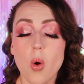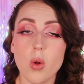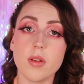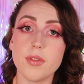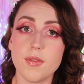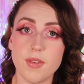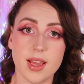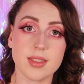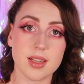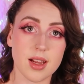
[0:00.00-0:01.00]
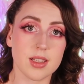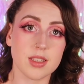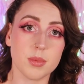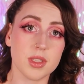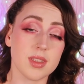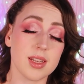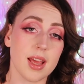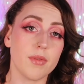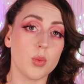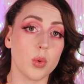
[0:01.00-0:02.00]
all of the fans and customers that
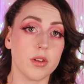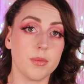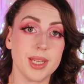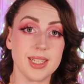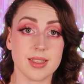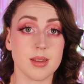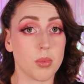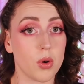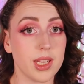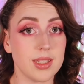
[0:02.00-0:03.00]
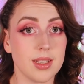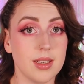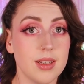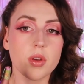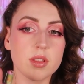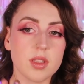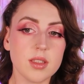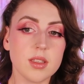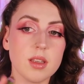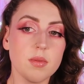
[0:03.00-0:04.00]
never would have been disappointed. Because
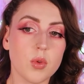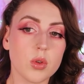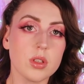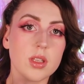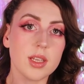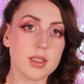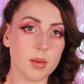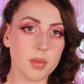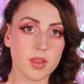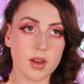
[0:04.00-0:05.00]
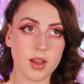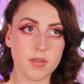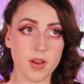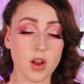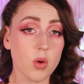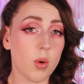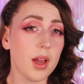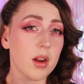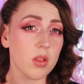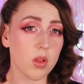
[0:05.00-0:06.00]
this is unfortunately something that I have found
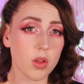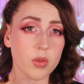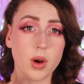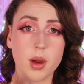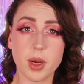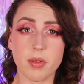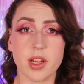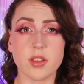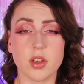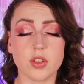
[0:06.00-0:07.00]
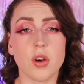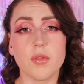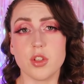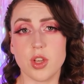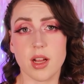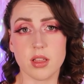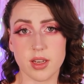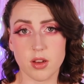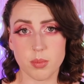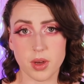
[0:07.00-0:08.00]
quite a lot throughout my research of the
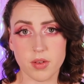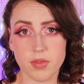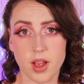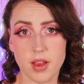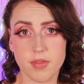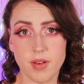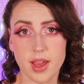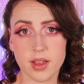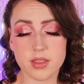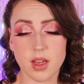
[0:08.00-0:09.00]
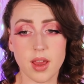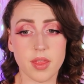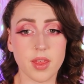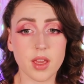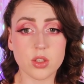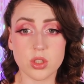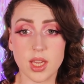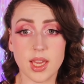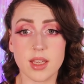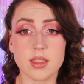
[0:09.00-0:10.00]
Jacqueline Hill butterfly effect. I think
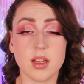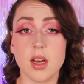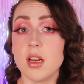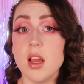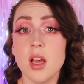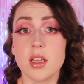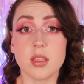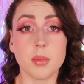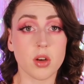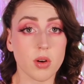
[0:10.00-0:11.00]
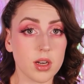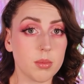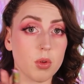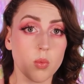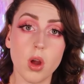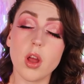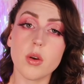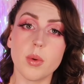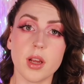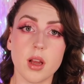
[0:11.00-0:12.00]
she has done some incredible
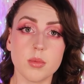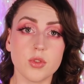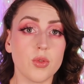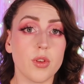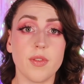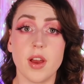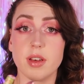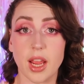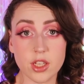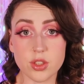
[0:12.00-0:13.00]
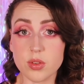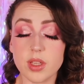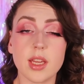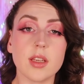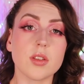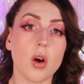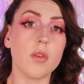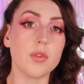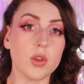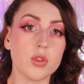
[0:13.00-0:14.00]
work when it comes to the foundational years
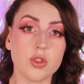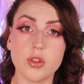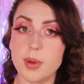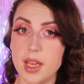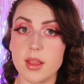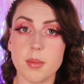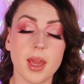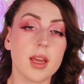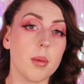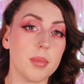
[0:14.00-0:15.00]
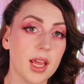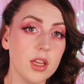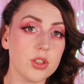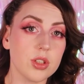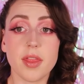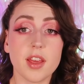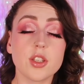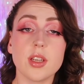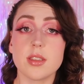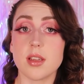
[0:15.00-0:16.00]
of YouTube in the makeup niche, I
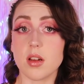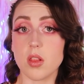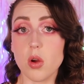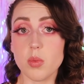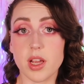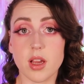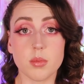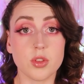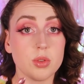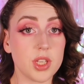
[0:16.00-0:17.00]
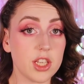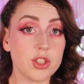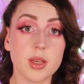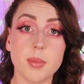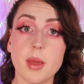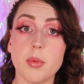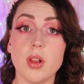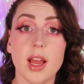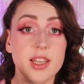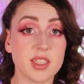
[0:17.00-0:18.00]
think she has done a lot when it comes to teaching
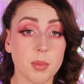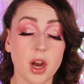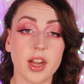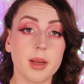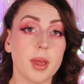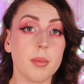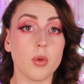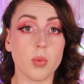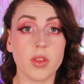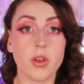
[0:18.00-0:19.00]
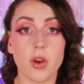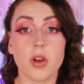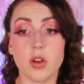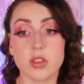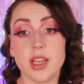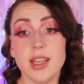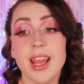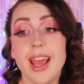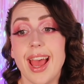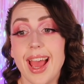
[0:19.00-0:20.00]
people and inspiring people with her
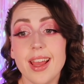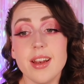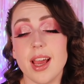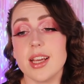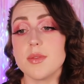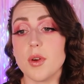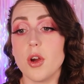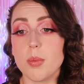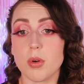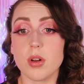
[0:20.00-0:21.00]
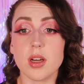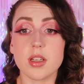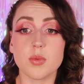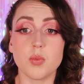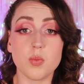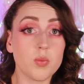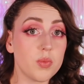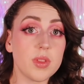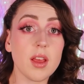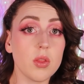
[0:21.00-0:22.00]
content. And as for her products,
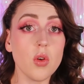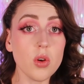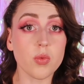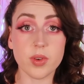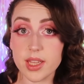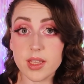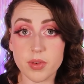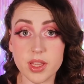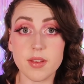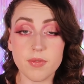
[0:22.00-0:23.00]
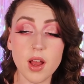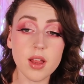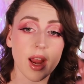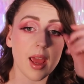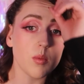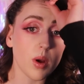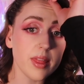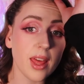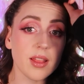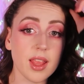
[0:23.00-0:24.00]
they look really, really fun, and
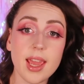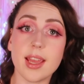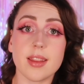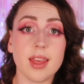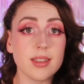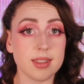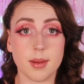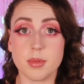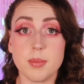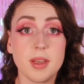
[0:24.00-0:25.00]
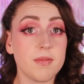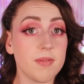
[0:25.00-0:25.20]
when they land, they seem to be